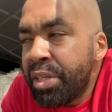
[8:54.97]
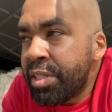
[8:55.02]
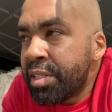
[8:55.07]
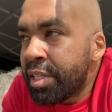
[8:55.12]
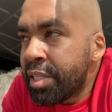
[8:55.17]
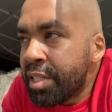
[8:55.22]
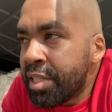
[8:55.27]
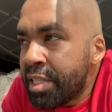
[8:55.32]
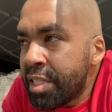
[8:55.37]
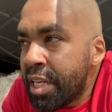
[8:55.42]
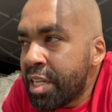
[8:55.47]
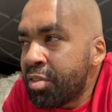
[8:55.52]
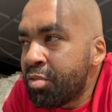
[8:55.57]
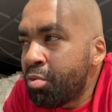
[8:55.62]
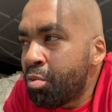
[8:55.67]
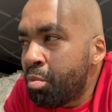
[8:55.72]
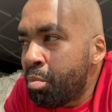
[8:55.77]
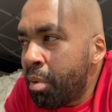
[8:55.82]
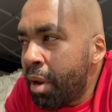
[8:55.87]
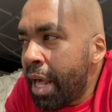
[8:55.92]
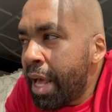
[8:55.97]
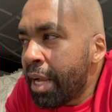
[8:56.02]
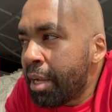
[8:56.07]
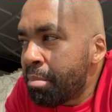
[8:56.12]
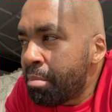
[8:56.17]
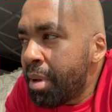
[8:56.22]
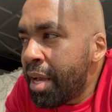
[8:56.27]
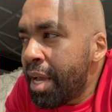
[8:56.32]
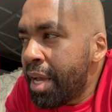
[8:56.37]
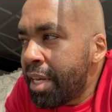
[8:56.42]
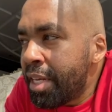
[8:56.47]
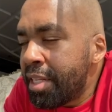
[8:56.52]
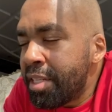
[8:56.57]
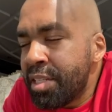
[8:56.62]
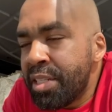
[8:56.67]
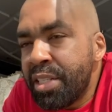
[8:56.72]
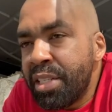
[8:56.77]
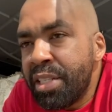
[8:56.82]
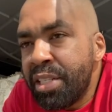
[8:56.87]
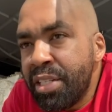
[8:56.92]
successful black man
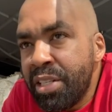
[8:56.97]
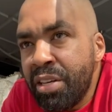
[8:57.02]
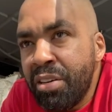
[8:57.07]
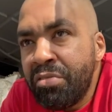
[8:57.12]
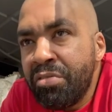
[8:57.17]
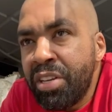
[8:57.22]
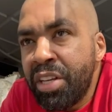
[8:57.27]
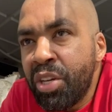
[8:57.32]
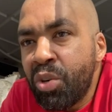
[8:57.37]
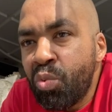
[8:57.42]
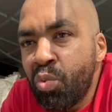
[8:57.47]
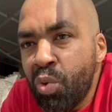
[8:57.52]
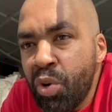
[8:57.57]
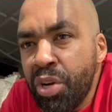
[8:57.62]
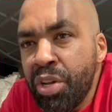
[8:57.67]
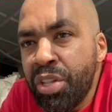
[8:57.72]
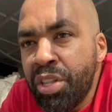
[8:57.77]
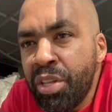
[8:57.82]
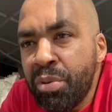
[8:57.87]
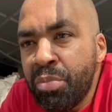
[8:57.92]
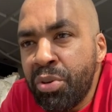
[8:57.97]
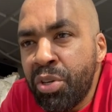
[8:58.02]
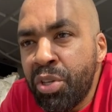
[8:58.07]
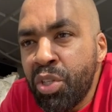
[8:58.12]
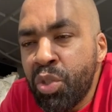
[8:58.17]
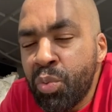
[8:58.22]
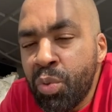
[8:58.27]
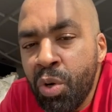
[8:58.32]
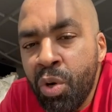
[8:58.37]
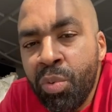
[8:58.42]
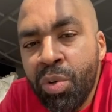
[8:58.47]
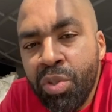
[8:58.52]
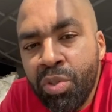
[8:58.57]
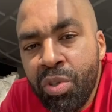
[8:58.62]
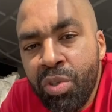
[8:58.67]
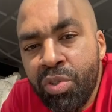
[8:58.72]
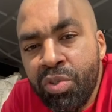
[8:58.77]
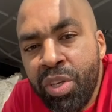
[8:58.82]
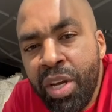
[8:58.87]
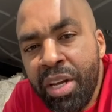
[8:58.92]
is deserving and worthy, because we're always
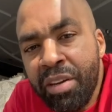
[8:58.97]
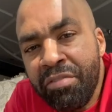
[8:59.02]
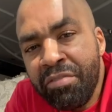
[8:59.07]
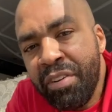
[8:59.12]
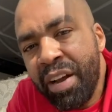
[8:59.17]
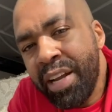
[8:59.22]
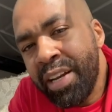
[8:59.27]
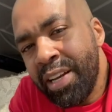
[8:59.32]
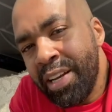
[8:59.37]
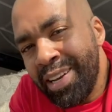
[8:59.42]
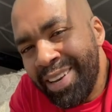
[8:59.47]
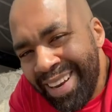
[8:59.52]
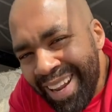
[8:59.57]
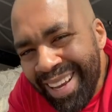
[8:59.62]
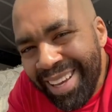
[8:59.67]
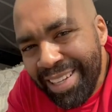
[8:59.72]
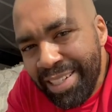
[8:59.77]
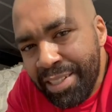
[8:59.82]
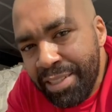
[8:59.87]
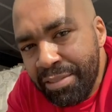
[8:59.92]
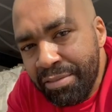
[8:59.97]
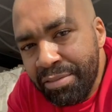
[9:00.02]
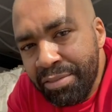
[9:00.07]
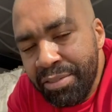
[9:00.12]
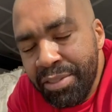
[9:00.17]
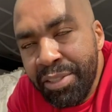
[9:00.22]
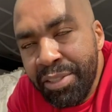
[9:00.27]
going to try and find a negative